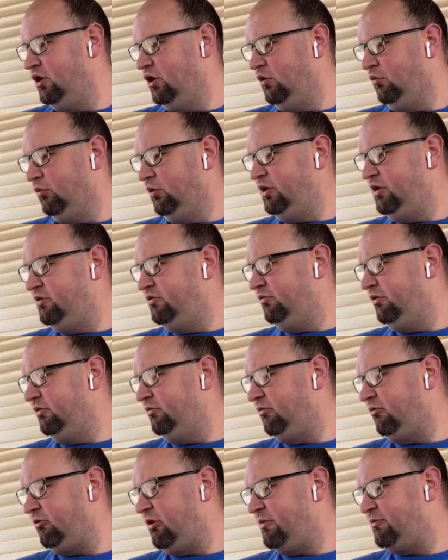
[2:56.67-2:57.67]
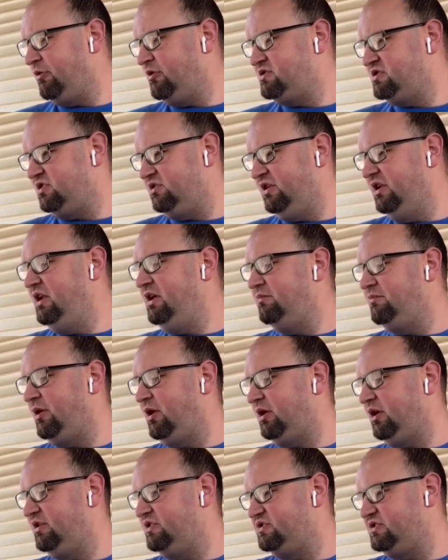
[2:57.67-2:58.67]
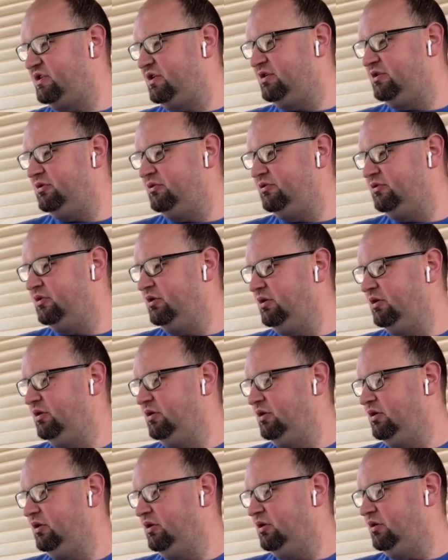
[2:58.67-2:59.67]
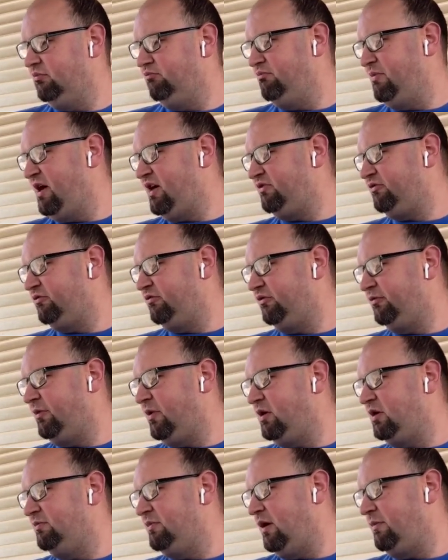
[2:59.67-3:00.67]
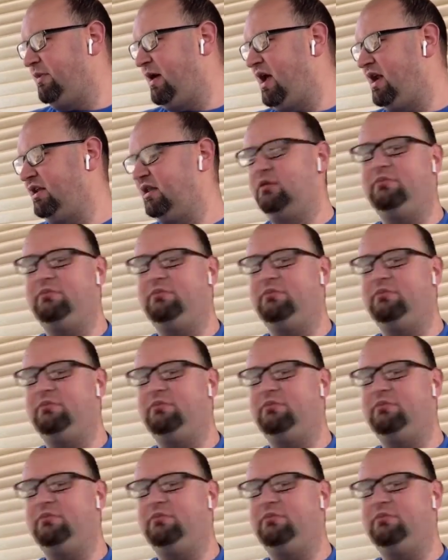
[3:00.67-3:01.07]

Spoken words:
"What are you doing with Grandpa's cleaning bucket, son?" Max responded by patting the